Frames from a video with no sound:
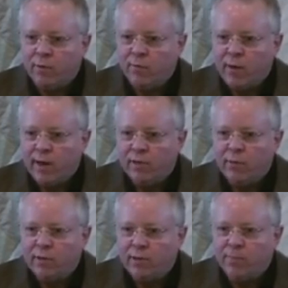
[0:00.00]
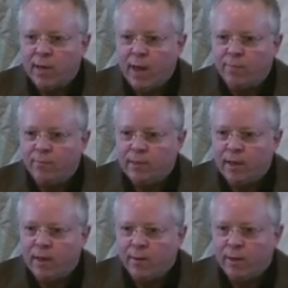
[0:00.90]
we're ready to accept that
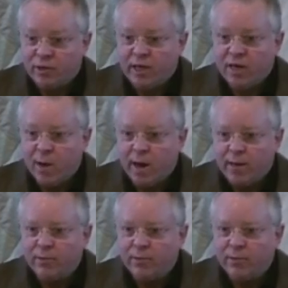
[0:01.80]
to help as seed money.